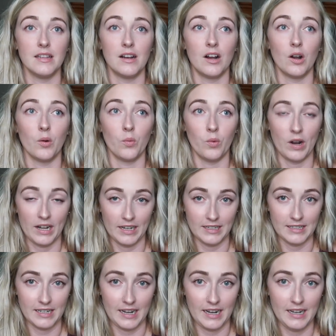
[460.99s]
our
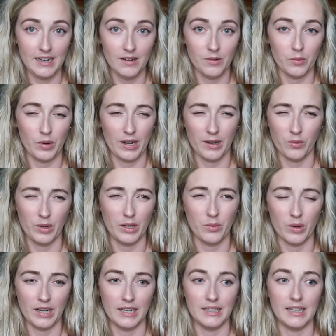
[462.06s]
wedding day, wedding week,
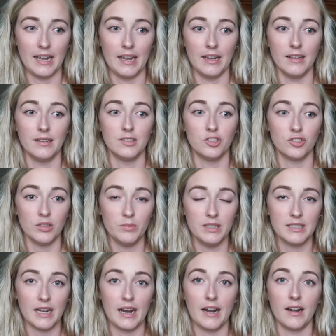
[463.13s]
wedding day, extremely
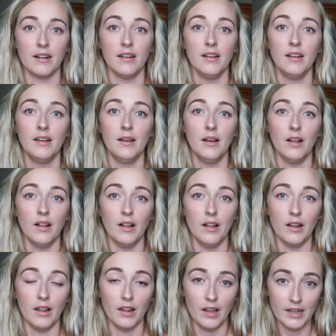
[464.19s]
tired,
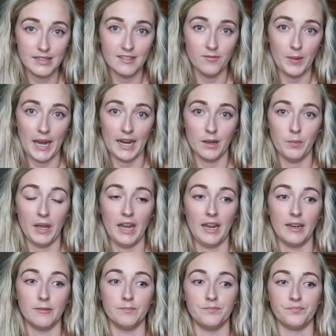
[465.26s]
lots of back
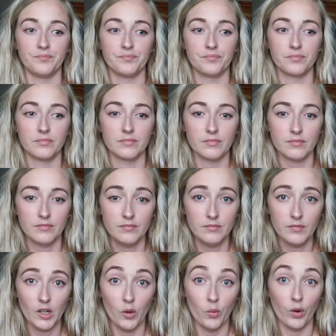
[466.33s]
pain.
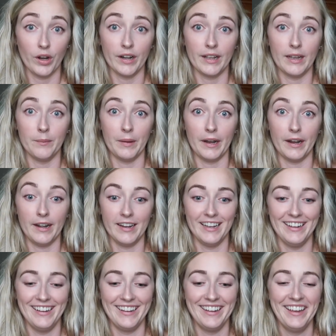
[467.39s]
We're gonna get married.
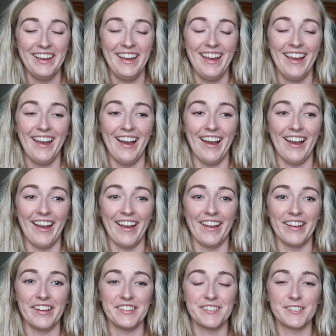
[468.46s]

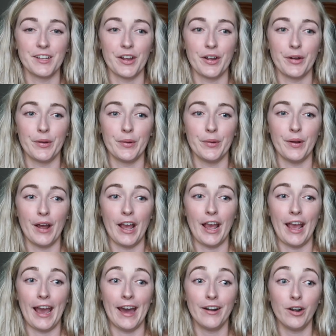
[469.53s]
So
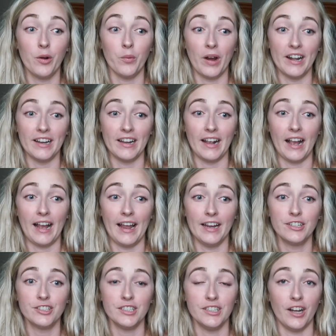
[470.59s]
at our wedding, I
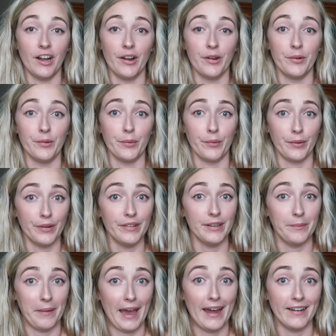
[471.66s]
actually got
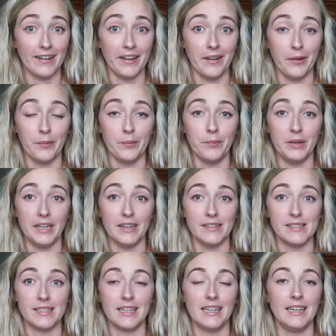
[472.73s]
really mad at him
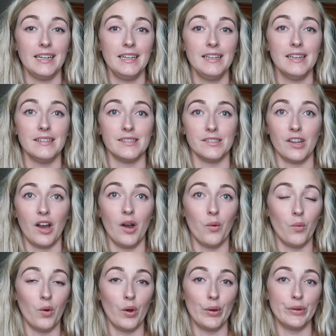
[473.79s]
because he is
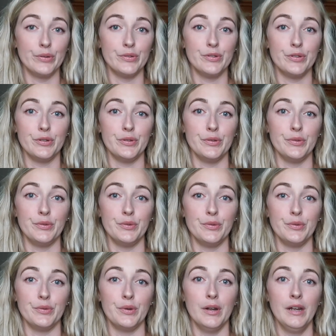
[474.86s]
not one
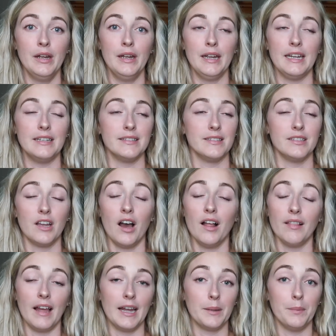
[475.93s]
to, he does
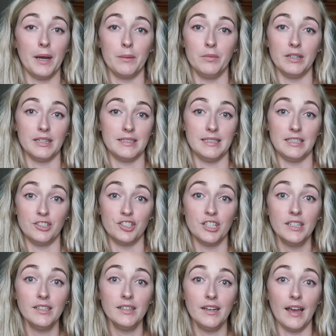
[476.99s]
not like public
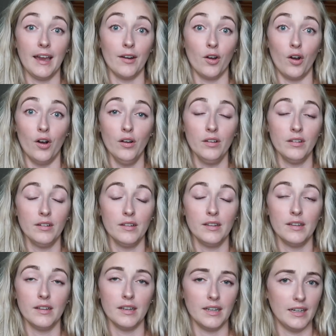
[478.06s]
attention at all,
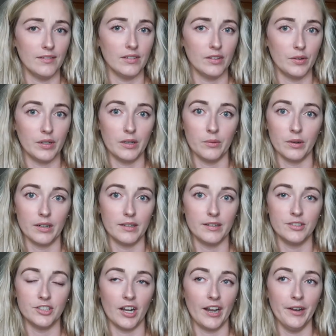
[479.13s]
even though he wanted
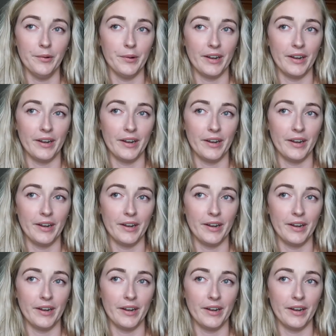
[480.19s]
a giant